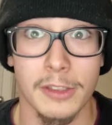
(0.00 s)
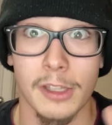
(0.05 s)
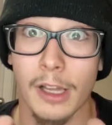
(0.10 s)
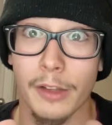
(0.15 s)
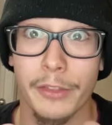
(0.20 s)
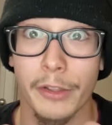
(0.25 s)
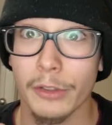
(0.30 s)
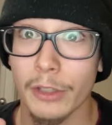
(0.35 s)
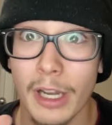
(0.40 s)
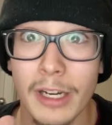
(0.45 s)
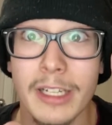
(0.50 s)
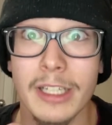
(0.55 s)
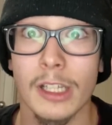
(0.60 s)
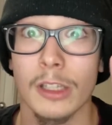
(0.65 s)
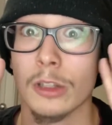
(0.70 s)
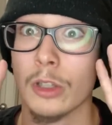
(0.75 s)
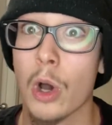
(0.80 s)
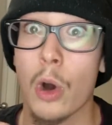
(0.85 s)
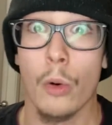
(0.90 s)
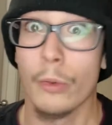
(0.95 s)
the lighting
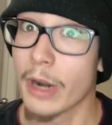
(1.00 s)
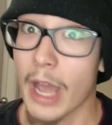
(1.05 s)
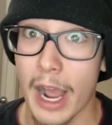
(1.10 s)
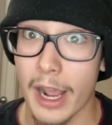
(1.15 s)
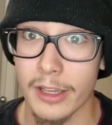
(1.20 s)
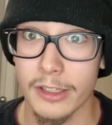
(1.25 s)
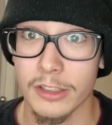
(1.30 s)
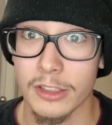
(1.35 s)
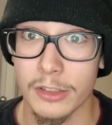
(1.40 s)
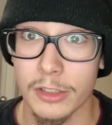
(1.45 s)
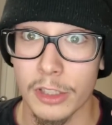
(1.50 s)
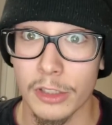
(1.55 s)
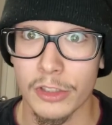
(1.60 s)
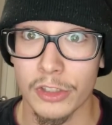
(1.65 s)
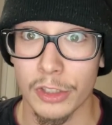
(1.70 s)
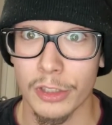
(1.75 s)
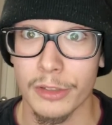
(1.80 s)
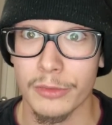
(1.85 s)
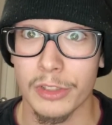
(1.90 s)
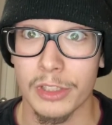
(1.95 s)
alone
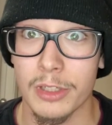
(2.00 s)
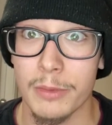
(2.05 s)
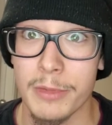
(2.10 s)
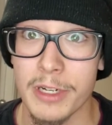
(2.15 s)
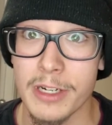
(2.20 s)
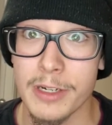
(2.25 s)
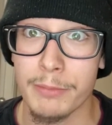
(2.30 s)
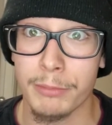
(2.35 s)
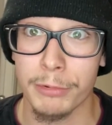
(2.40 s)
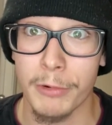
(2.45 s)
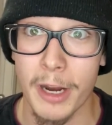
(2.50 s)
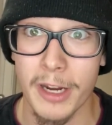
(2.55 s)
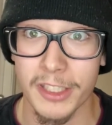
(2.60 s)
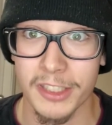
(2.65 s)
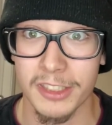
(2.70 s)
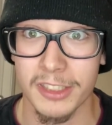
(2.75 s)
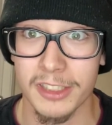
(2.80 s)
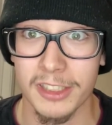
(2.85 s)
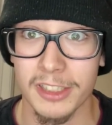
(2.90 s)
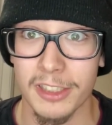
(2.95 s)
deserves to be
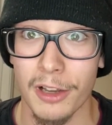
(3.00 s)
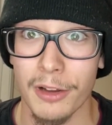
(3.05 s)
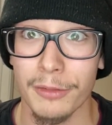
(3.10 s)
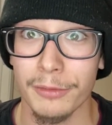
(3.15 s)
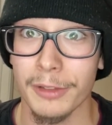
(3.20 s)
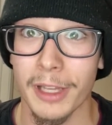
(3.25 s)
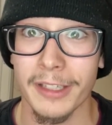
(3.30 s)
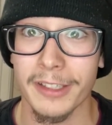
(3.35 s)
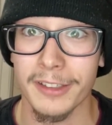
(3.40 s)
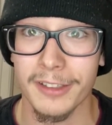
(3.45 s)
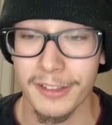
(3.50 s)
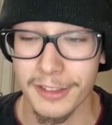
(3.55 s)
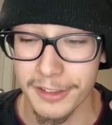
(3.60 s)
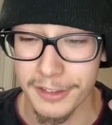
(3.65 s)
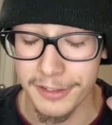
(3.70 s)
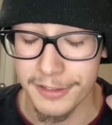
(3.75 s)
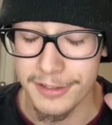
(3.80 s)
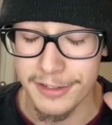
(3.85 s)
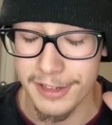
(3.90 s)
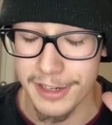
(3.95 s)
praised itself. Like,
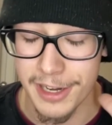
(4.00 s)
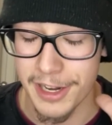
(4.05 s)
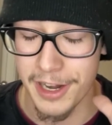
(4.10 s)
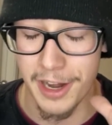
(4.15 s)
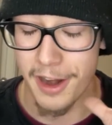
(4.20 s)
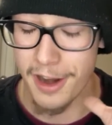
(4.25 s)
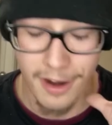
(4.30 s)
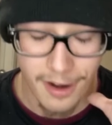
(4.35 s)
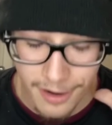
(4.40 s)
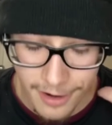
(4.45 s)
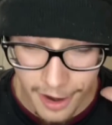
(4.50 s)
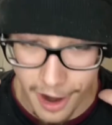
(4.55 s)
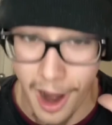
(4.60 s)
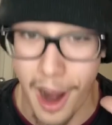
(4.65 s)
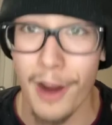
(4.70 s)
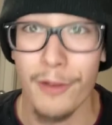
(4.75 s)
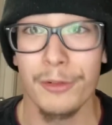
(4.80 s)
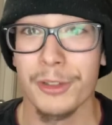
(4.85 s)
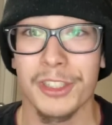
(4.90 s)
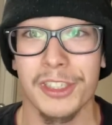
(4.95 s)

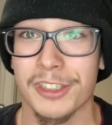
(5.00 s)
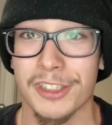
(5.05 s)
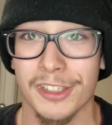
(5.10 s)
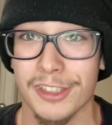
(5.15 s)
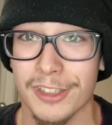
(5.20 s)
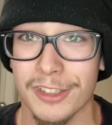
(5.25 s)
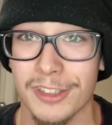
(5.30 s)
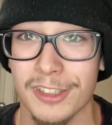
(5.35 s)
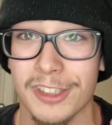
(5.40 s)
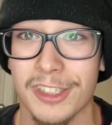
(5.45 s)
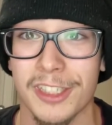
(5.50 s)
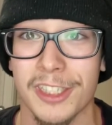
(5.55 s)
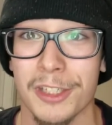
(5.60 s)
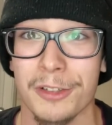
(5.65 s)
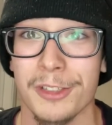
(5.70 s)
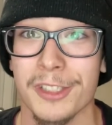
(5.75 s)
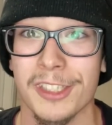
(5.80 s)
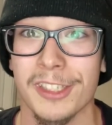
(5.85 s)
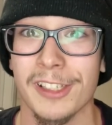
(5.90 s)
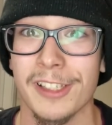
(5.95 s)
I was
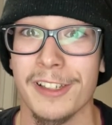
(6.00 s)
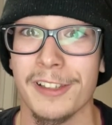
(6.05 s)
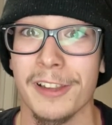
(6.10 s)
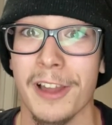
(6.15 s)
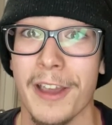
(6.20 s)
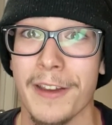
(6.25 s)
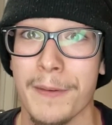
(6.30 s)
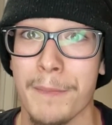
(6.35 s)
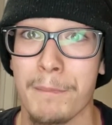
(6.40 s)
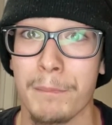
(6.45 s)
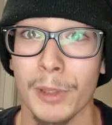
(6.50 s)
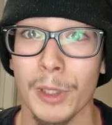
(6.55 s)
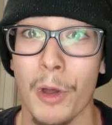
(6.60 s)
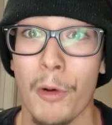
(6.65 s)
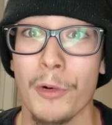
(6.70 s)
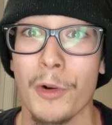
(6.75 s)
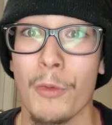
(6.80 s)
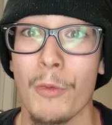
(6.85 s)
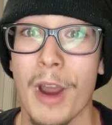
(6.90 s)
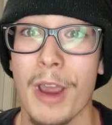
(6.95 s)
seriously
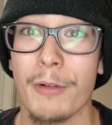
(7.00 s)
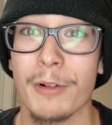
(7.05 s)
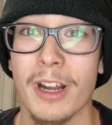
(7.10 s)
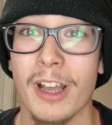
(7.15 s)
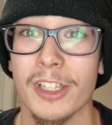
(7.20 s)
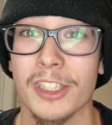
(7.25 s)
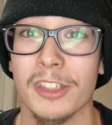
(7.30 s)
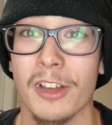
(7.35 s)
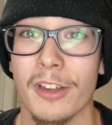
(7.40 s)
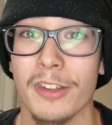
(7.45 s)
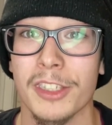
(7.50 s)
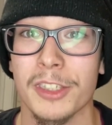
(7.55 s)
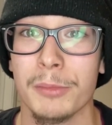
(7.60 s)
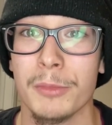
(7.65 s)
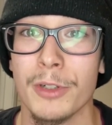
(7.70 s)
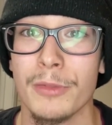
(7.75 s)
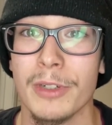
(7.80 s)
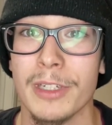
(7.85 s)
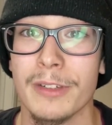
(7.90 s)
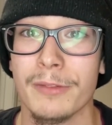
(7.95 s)
blown away when I saw this
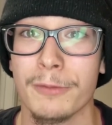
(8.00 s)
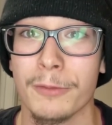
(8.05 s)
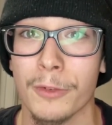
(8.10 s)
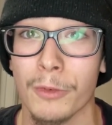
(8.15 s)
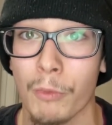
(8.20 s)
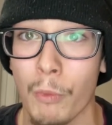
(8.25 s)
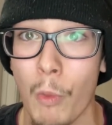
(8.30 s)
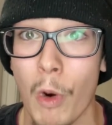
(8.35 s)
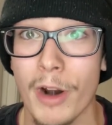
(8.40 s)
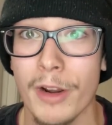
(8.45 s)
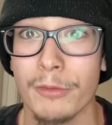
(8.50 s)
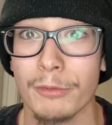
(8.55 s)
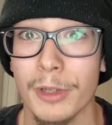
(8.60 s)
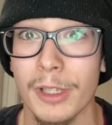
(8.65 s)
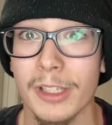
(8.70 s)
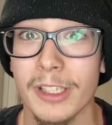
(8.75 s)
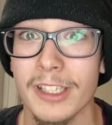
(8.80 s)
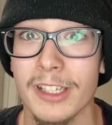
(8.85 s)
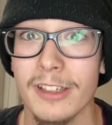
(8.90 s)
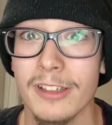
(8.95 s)
movie for what it
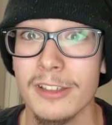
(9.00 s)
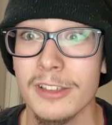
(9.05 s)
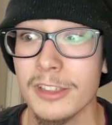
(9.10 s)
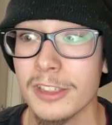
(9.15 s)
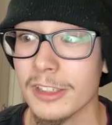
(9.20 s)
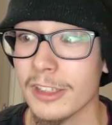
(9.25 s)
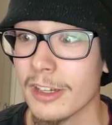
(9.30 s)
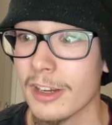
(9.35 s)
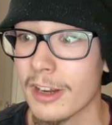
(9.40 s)
really is.